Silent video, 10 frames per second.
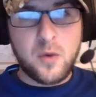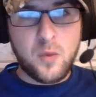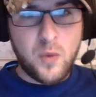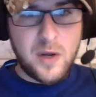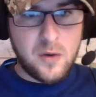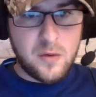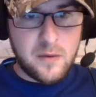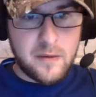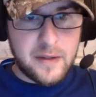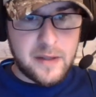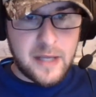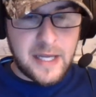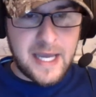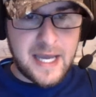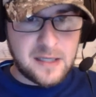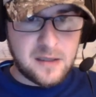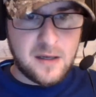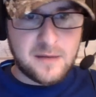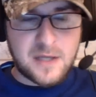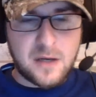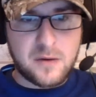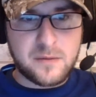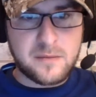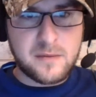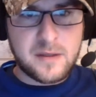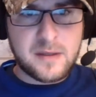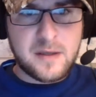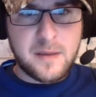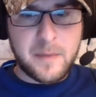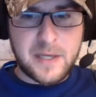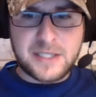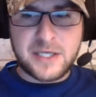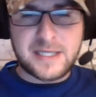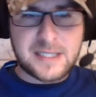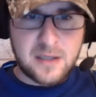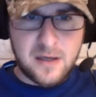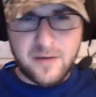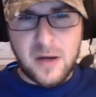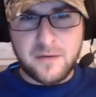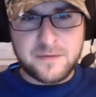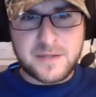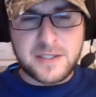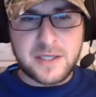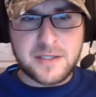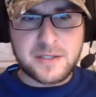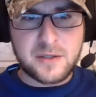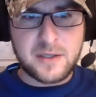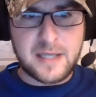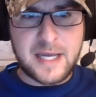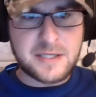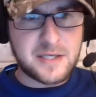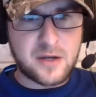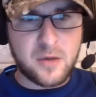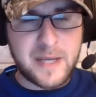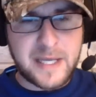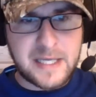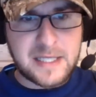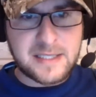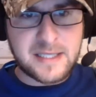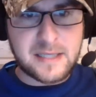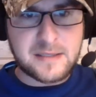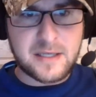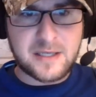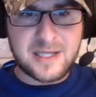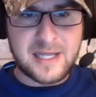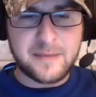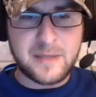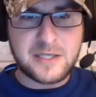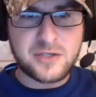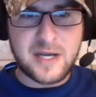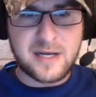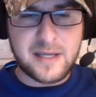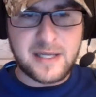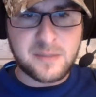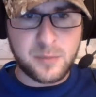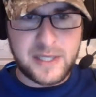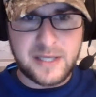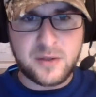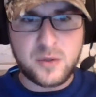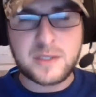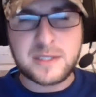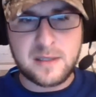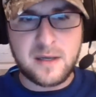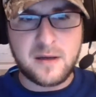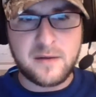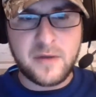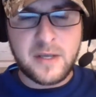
well, he had gloves on, but he took his glove off to touch the hood latch. That don't make any sense. They claim that he's bleeding through his glove,